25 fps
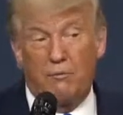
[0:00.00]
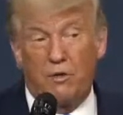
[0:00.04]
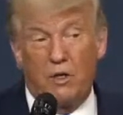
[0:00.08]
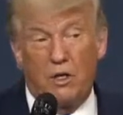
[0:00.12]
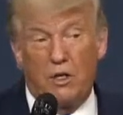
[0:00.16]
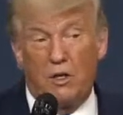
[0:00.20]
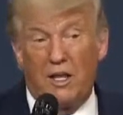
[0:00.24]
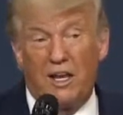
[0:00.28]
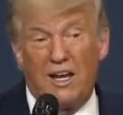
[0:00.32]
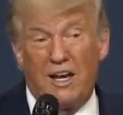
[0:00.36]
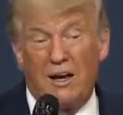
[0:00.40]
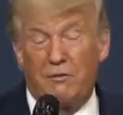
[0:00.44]

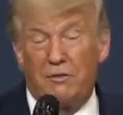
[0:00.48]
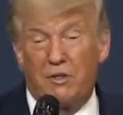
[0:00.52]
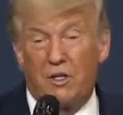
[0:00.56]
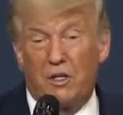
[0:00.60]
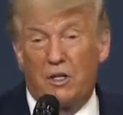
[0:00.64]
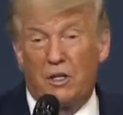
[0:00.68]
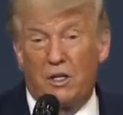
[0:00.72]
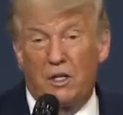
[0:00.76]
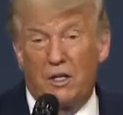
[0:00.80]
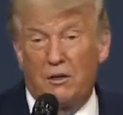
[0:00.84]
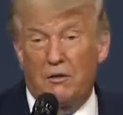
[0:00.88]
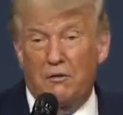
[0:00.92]
They'd have to
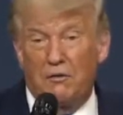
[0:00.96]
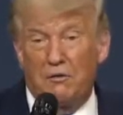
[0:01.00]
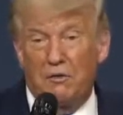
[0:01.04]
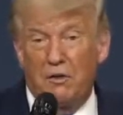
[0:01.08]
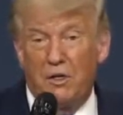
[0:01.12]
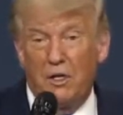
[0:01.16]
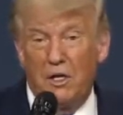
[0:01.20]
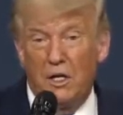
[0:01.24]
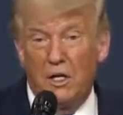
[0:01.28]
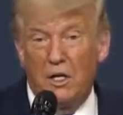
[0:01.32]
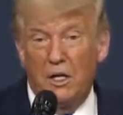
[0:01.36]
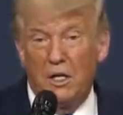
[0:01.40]
live
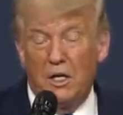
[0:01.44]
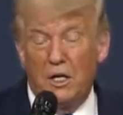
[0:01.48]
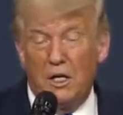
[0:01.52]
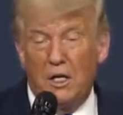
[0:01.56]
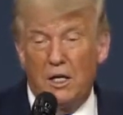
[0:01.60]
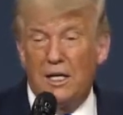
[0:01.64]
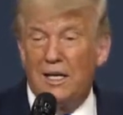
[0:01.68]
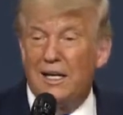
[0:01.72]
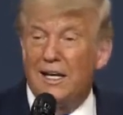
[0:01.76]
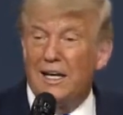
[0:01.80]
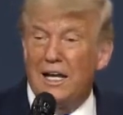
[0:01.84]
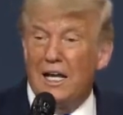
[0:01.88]

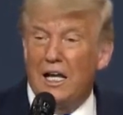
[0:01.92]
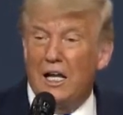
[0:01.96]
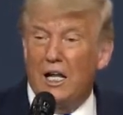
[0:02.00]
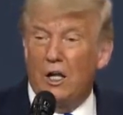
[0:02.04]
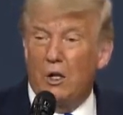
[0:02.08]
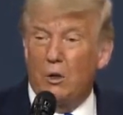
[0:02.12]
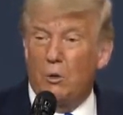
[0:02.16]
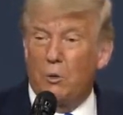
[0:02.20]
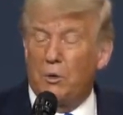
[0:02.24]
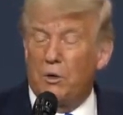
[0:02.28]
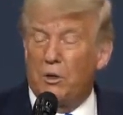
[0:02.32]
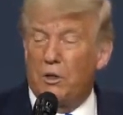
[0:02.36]
in
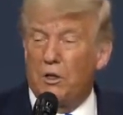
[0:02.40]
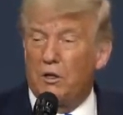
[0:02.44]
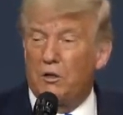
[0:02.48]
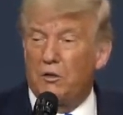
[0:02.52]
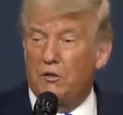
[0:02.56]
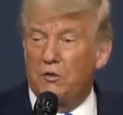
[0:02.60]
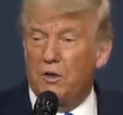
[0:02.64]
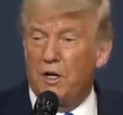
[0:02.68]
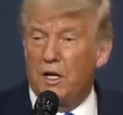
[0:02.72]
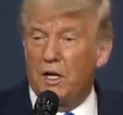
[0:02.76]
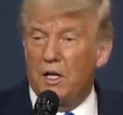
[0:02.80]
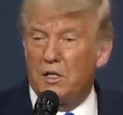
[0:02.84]
hell with
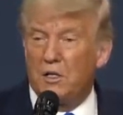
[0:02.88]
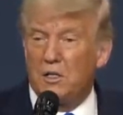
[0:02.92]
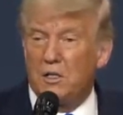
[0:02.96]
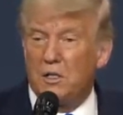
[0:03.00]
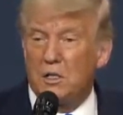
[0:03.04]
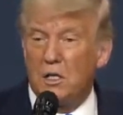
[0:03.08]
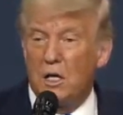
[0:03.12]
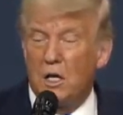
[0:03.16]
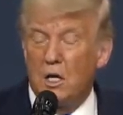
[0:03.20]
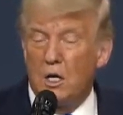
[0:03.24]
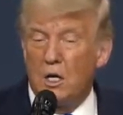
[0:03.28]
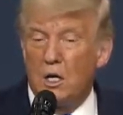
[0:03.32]
these
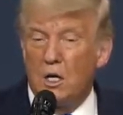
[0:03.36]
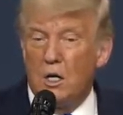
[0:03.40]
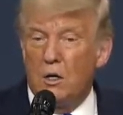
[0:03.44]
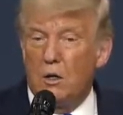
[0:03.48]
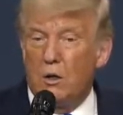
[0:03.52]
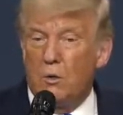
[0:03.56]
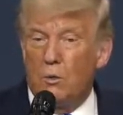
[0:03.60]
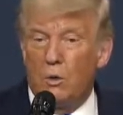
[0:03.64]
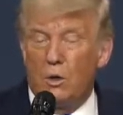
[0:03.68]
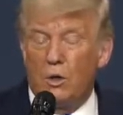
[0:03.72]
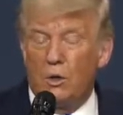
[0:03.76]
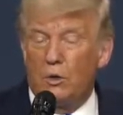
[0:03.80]
vets,
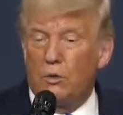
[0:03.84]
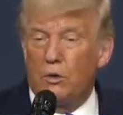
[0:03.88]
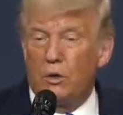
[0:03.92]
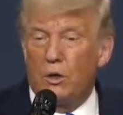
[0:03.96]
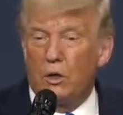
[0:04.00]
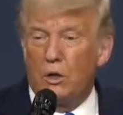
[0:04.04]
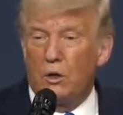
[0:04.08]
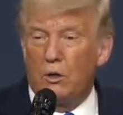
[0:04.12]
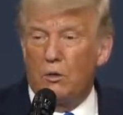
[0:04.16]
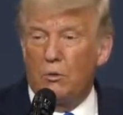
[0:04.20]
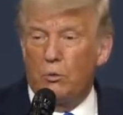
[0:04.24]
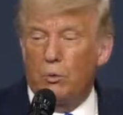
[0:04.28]
with
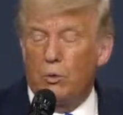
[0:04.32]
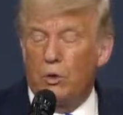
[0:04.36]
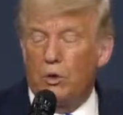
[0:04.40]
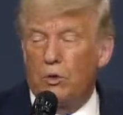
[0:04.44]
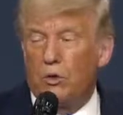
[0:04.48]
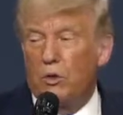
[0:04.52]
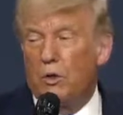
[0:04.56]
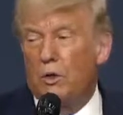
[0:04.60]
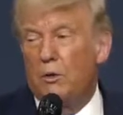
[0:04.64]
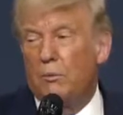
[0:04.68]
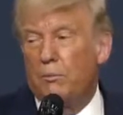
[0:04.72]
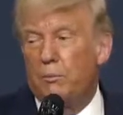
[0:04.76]

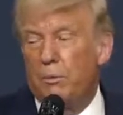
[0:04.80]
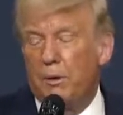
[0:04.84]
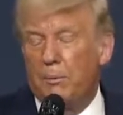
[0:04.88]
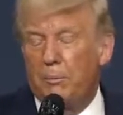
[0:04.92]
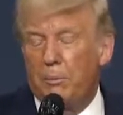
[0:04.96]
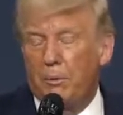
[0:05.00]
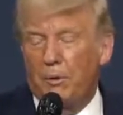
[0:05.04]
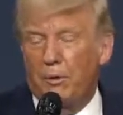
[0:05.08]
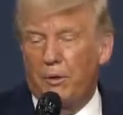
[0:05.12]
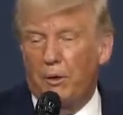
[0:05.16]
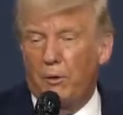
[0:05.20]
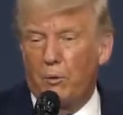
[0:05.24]
the
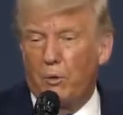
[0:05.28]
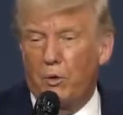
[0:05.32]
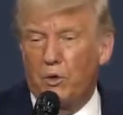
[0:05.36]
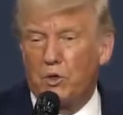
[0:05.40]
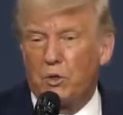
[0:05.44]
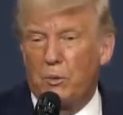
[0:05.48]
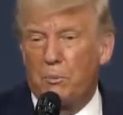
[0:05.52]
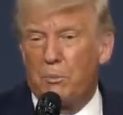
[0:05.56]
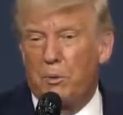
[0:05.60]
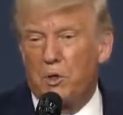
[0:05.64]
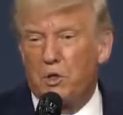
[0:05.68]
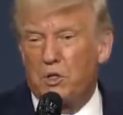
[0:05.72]
people that were
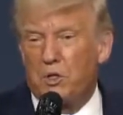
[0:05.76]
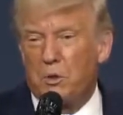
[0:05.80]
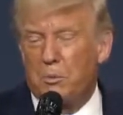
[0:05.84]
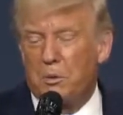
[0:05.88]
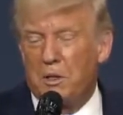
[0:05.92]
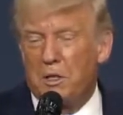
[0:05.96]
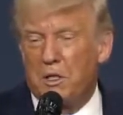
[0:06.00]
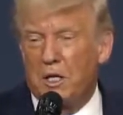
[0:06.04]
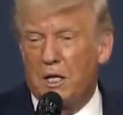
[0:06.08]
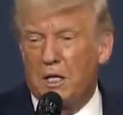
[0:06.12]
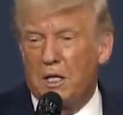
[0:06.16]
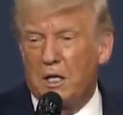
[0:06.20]
supposed to
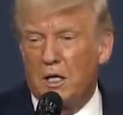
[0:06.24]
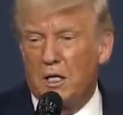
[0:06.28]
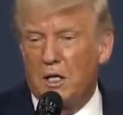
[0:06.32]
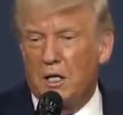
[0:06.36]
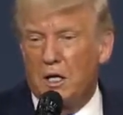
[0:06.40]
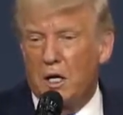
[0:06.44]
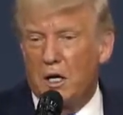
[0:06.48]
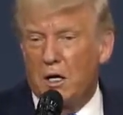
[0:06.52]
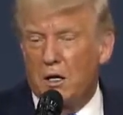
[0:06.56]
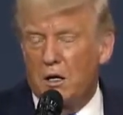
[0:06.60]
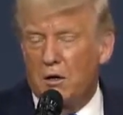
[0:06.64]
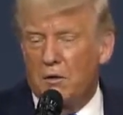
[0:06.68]
be taking
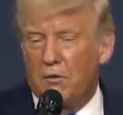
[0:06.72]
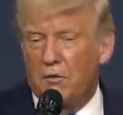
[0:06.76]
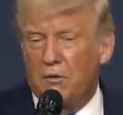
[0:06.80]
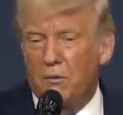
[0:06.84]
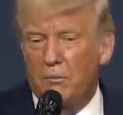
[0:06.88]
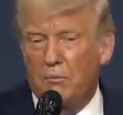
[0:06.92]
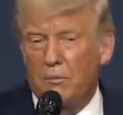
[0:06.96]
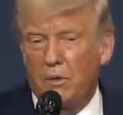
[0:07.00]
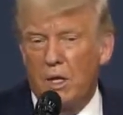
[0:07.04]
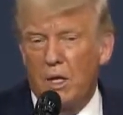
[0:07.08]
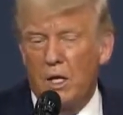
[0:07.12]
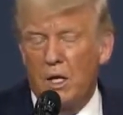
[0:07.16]
care of
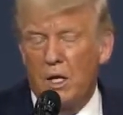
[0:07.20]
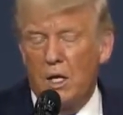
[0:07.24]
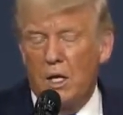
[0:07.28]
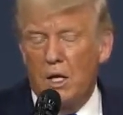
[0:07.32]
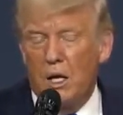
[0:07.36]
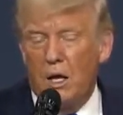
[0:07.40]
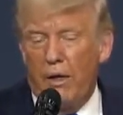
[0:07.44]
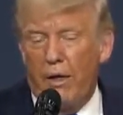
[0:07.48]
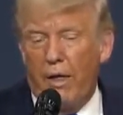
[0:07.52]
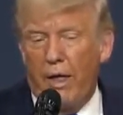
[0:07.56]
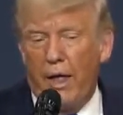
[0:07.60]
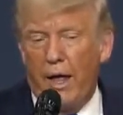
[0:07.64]
them.
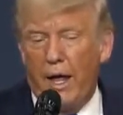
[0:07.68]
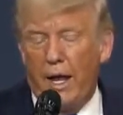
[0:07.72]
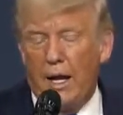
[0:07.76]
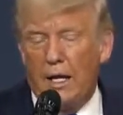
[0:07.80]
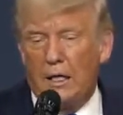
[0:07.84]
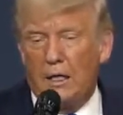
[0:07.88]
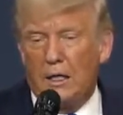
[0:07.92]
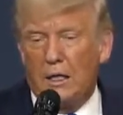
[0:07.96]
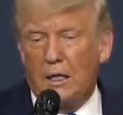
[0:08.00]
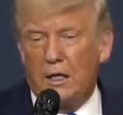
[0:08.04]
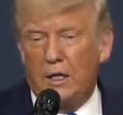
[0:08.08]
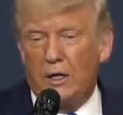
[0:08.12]

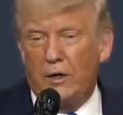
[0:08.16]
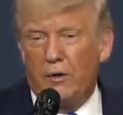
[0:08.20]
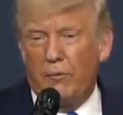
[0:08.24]
And